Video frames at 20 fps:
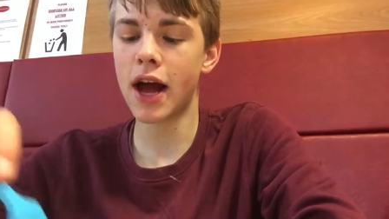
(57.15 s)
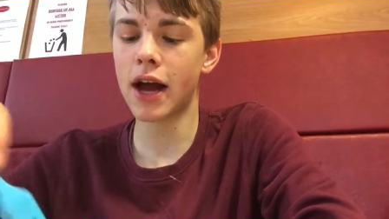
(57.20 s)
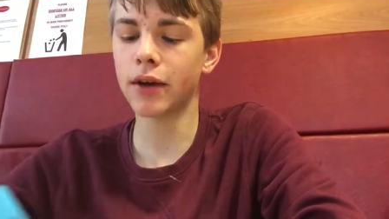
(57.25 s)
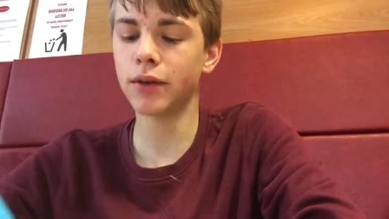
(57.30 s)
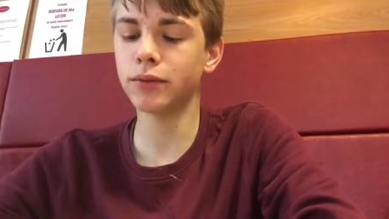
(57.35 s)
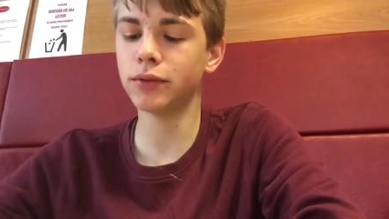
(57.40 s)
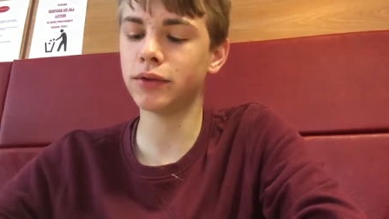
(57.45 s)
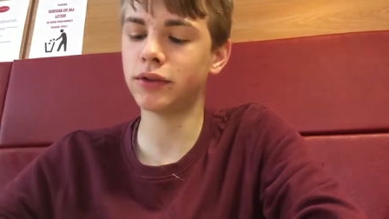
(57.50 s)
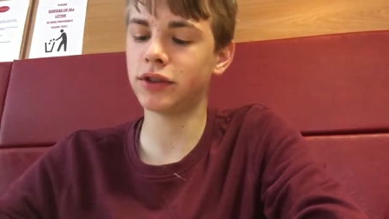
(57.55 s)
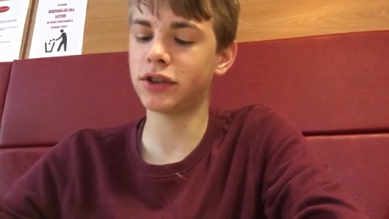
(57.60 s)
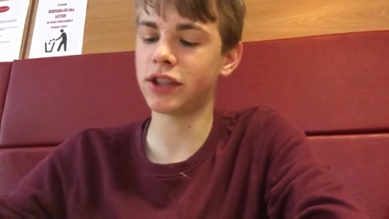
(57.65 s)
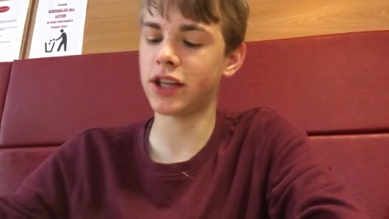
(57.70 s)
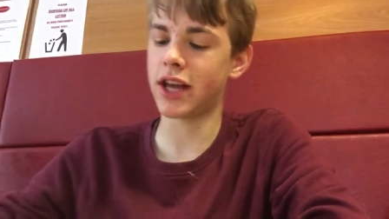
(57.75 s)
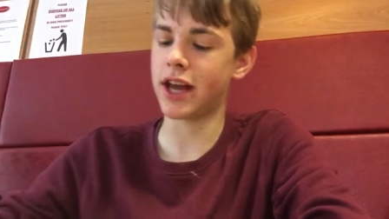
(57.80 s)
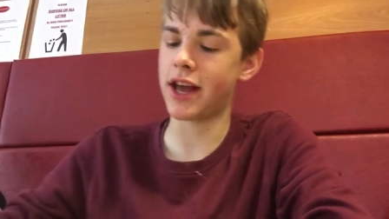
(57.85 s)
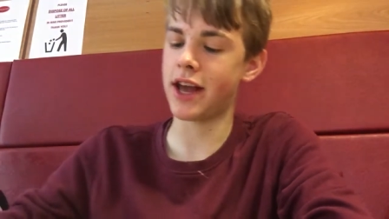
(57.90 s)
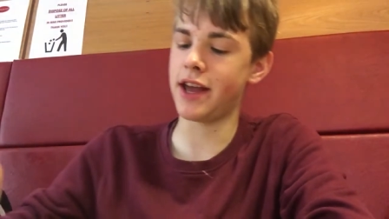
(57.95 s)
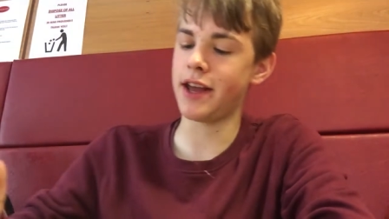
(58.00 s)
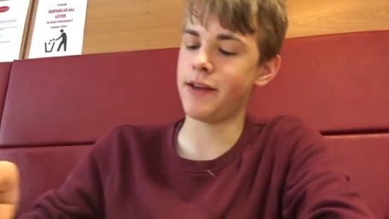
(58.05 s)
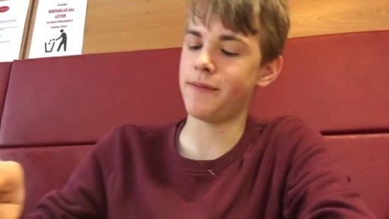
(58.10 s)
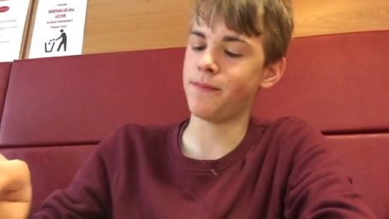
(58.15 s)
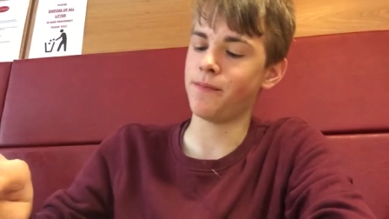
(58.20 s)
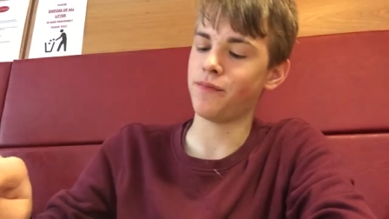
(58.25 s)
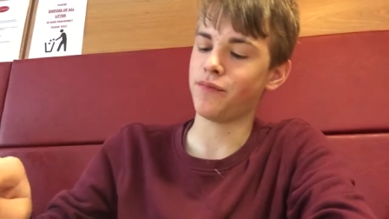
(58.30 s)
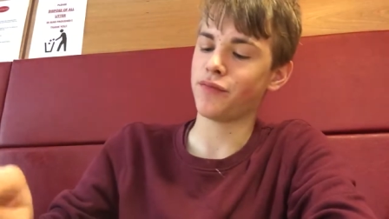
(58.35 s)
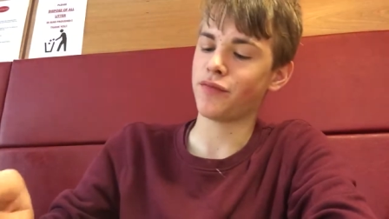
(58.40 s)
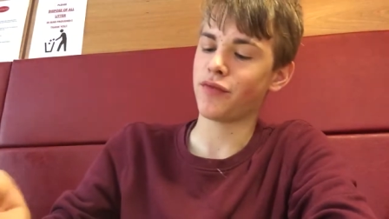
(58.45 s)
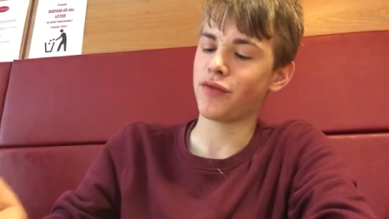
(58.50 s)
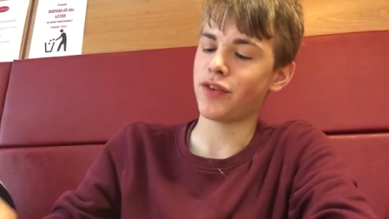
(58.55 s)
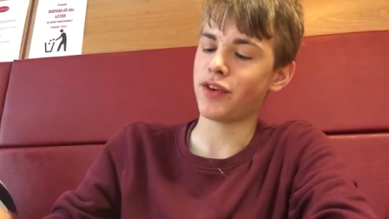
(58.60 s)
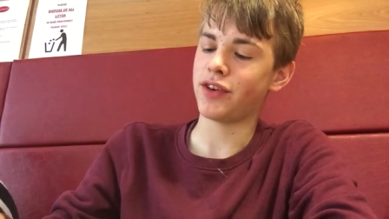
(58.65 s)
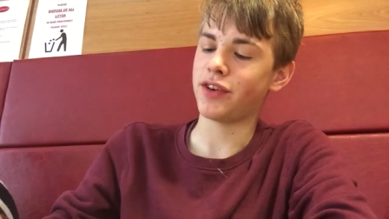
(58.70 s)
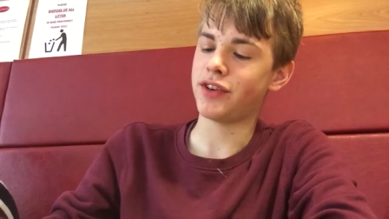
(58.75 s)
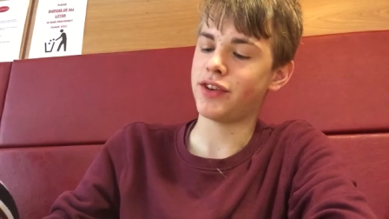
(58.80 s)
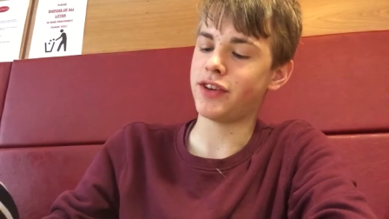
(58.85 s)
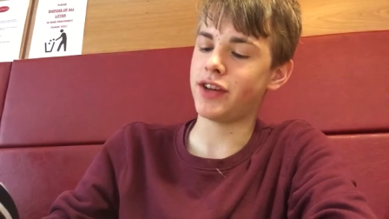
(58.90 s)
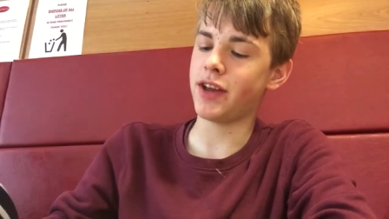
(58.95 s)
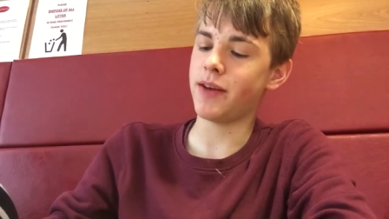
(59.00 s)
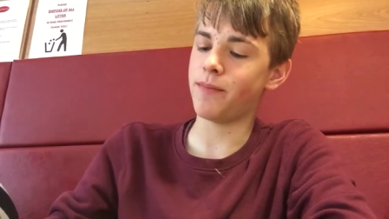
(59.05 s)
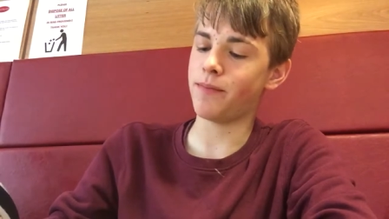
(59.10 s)
I would say
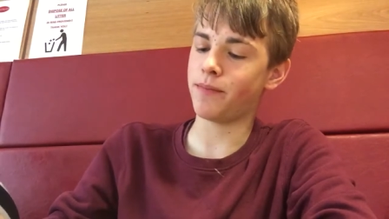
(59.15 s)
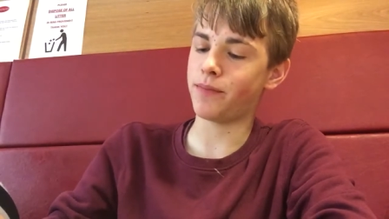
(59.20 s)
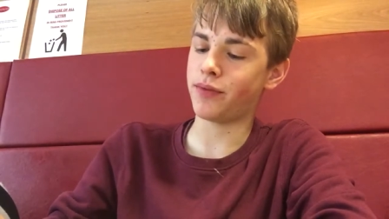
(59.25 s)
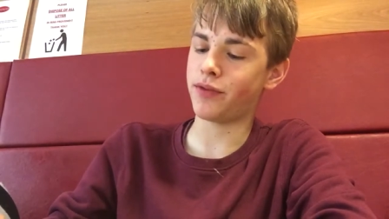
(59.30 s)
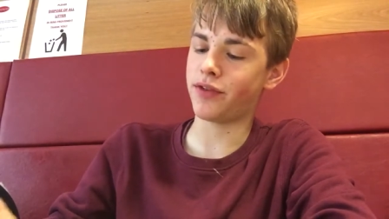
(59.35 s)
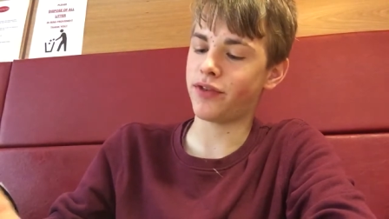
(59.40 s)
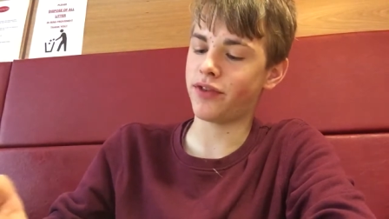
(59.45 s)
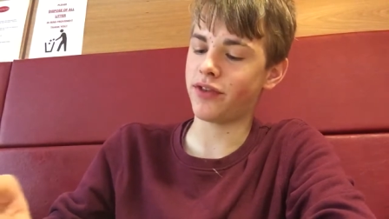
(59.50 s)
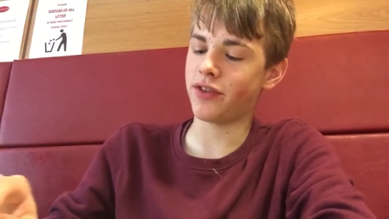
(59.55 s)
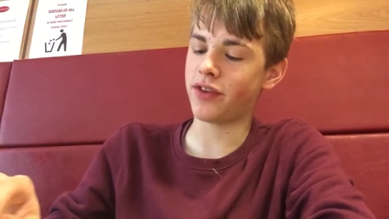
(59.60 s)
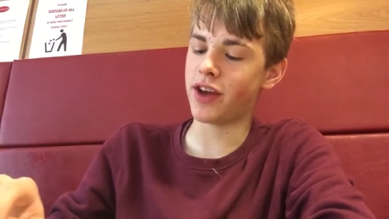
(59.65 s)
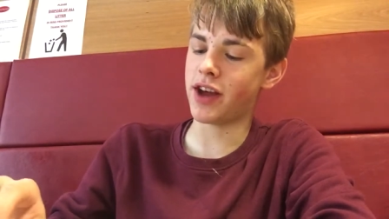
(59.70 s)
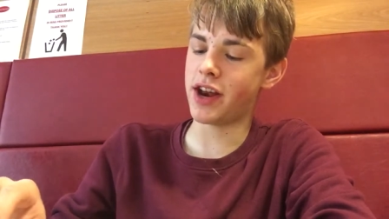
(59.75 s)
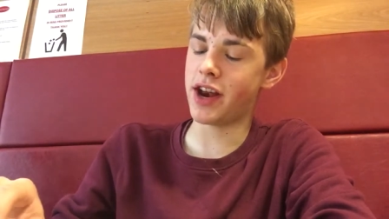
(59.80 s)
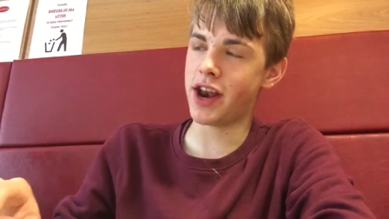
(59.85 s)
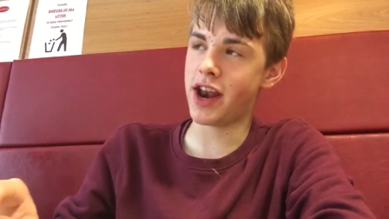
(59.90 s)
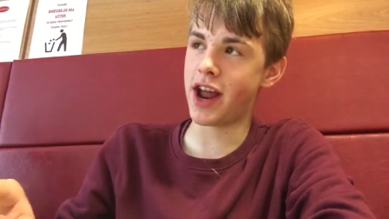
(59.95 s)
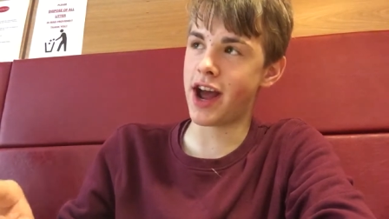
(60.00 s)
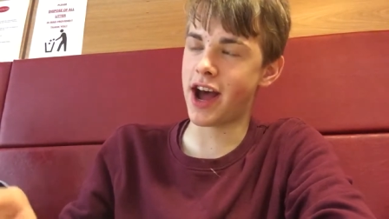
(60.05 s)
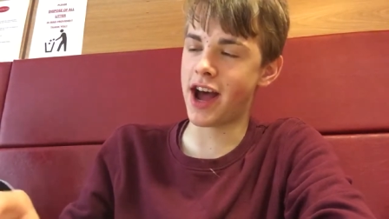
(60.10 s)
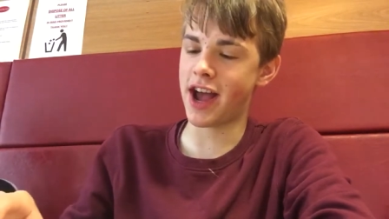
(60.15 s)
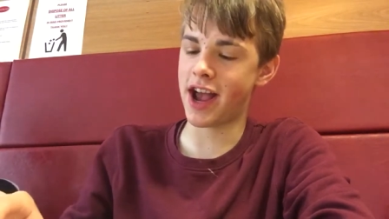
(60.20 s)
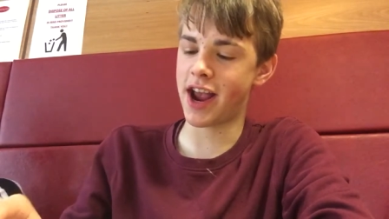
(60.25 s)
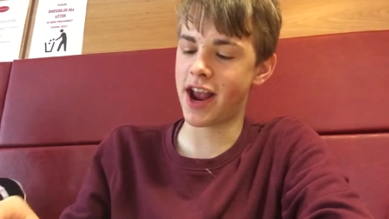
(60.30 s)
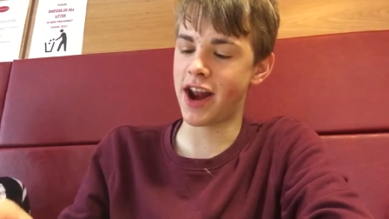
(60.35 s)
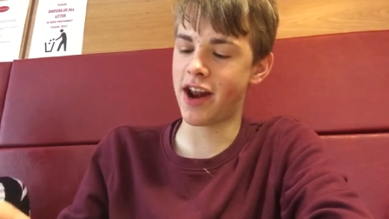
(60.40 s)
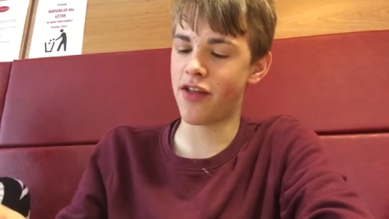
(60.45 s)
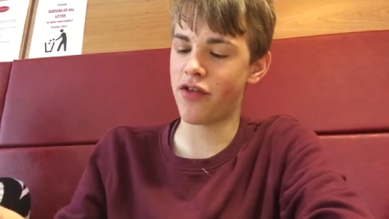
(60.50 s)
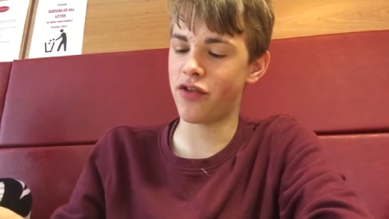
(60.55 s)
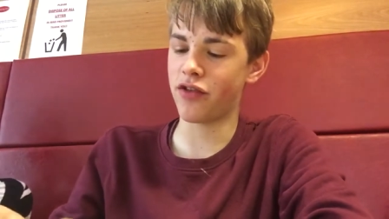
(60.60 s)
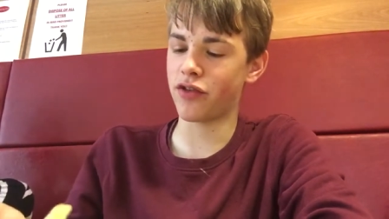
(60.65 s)
chips a 9,